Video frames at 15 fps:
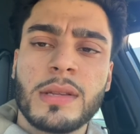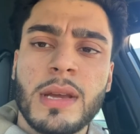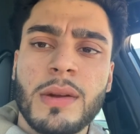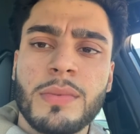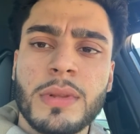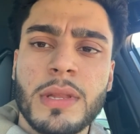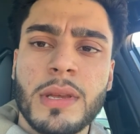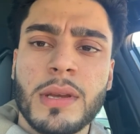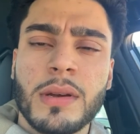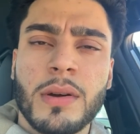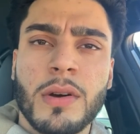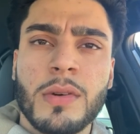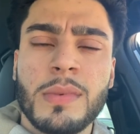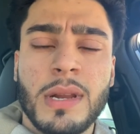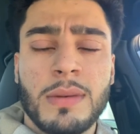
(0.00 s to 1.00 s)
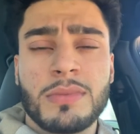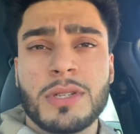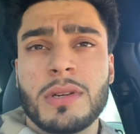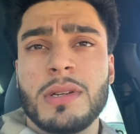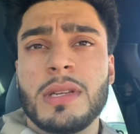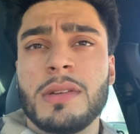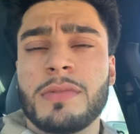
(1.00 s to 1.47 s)
that really hit home, and I'm
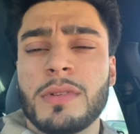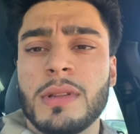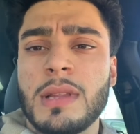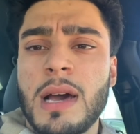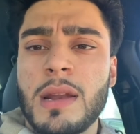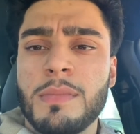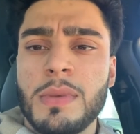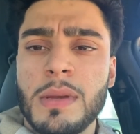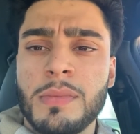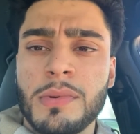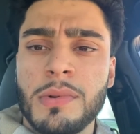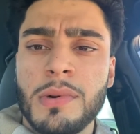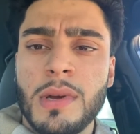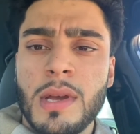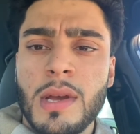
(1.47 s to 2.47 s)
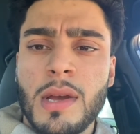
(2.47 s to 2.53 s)
sure it did for a lot of people.